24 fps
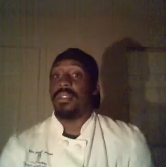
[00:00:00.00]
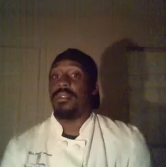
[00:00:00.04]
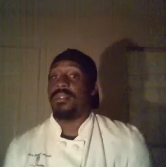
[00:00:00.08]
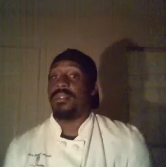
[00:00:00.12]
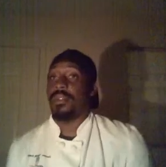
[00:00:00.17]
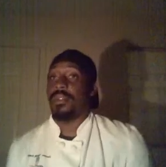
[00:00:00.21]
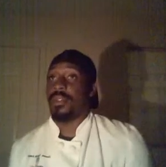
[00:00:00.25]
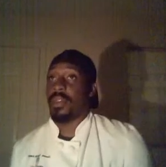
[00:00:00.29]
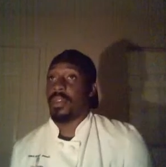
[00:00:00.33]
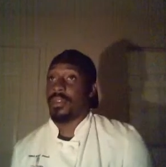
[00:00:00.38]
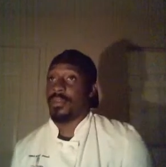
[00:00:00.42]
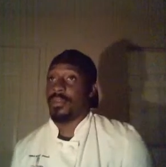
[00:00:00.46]
if
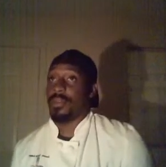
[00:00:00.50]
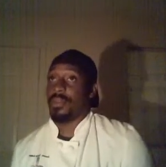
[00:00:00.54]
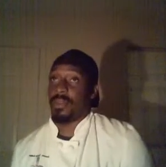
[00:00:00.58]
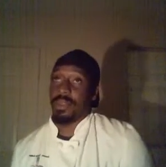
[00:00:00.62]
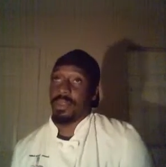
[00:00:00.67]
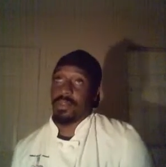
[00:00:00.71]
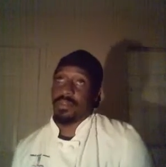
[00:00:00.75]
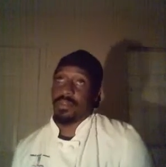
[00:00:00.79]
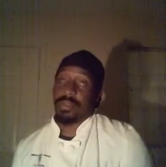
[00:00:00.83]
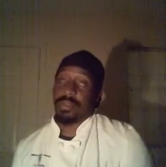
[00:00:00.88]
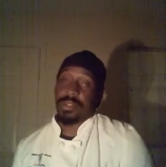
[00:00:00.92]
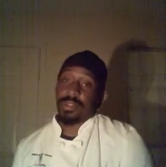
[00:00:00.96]
you have
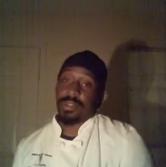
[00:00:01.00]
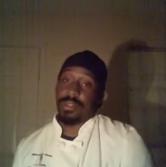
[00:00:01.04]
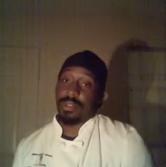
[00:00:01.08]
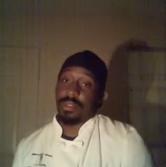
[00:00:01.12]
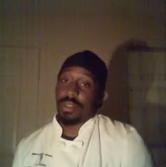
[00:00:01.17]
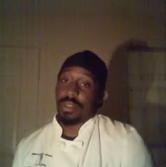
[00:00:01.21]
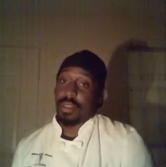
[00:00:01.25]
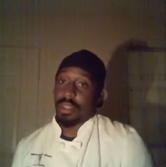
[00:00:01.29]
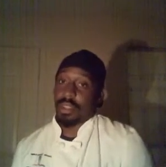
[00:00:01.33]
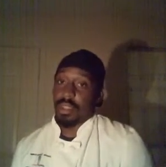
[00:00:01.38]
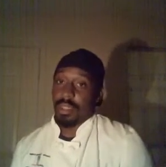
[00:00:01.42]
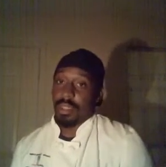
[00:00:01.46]

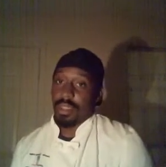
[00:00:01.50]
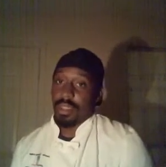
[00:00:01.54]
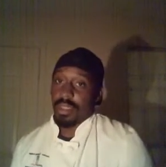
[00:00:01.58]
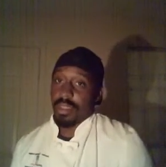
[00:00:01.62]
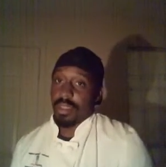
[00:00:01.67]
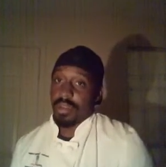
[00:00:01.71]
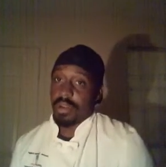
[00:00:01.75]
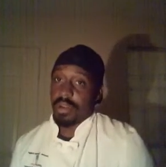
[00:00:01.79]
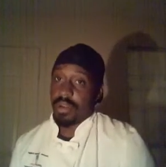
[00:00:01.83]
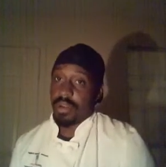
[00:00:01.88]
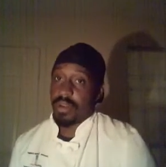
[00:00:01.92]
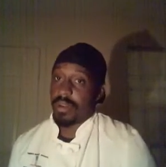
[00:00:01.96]
ribs
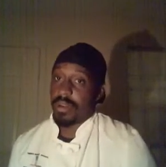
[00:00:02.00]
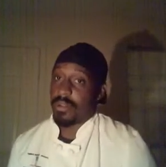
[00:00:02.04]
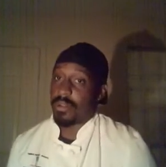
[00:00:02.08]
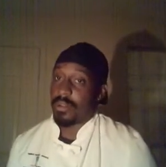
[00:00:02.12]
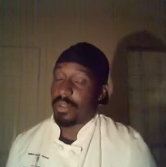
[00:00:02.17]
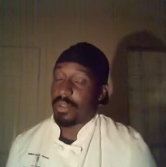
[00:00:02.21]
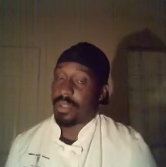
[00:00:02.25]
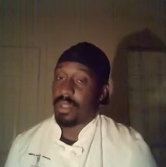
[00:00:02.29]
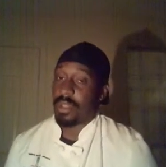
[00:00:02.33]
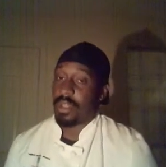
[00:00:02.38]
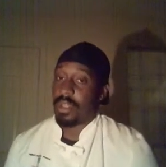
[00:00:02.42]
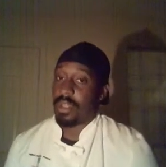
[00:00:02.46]
or
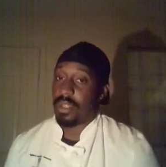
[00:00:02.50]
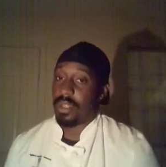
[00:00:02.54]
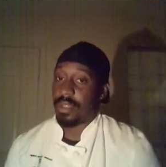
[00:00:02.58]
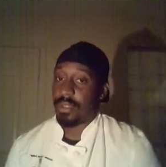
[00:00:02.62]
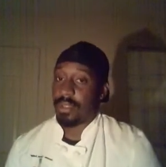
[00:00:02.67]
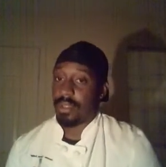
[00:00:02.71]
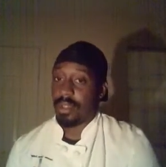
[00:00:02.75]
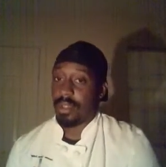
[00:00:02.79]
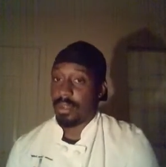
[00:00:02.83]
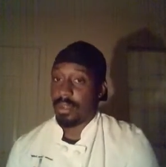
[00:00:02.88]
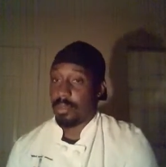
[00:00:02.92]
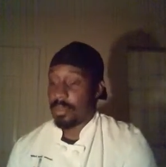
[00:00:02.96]
if you're
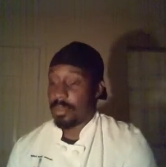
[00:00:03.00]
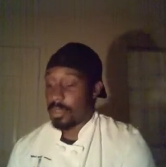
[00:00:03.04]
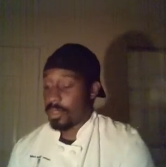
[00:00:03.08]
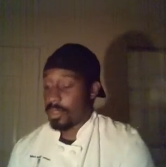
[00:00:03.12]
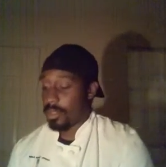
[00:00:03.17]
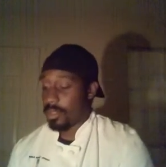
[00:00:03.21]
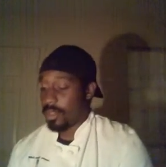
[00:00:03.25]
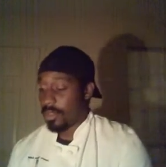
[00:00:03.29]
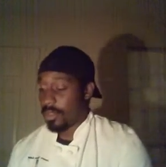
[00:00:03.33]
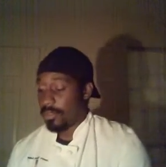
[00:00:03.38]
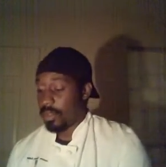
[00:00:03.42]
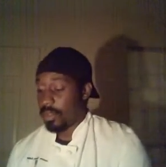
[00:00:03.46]
cutting,
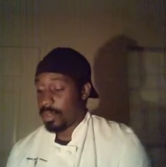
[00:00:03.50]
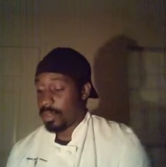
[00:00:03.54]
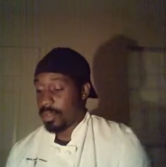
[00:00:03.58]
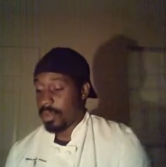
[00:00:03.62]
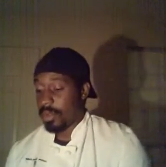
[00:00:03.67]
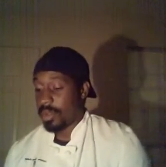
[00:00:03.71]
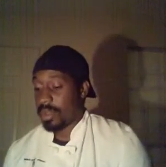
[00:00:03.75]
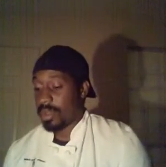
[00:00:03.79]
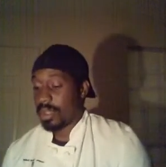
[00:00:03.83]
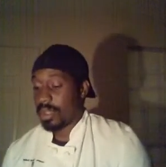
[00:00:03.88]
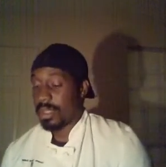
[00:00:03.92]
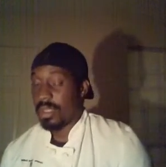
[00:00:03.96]
pieces off the
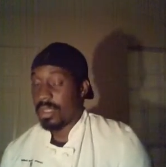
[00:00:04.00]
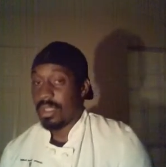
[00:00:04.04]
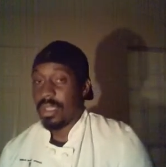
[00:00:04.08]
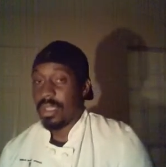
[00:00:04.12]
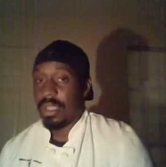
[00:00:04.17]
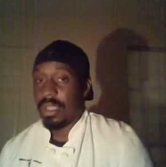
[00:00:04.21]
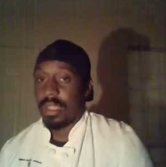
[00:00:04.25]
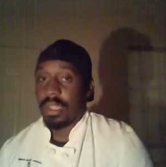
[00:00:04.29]
loin.